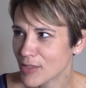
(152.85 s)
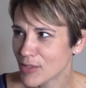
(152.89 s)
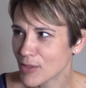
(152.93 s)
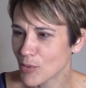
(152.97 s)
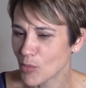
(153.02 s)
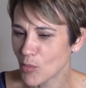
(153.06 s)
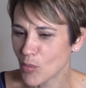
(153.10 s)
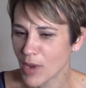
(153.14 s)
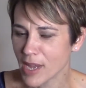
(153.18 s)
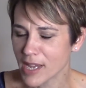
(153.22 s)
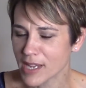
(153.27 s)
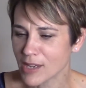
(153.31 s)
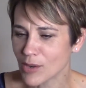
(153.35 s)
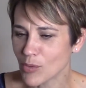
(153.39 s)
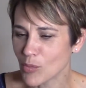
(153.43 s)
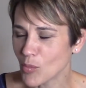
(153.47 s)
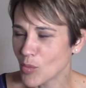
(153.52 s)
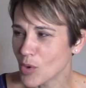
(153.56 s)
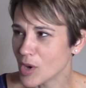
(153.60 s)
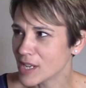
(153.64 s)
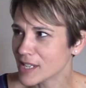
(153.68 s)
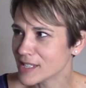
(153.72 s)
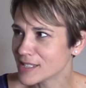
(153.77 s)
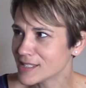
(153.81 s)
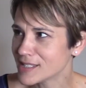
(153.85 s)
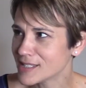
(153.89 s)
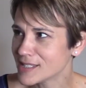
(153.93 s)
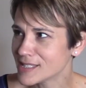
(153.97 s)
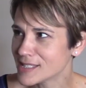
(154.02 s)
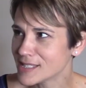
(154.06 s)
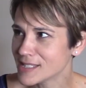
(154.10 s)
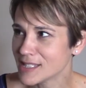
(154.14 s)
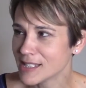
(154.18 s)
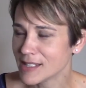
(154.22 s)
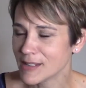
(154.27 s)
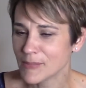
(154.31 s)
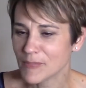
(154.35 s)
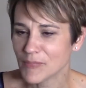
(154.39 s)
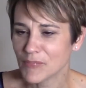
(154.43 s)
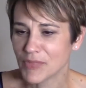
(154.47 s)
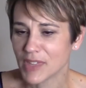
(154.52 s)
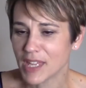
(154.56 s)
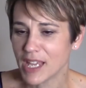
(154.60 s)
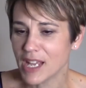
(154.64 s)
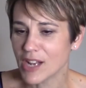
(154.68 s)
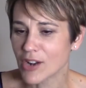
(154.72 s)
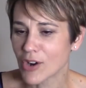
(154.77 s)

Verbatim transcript: the way it was in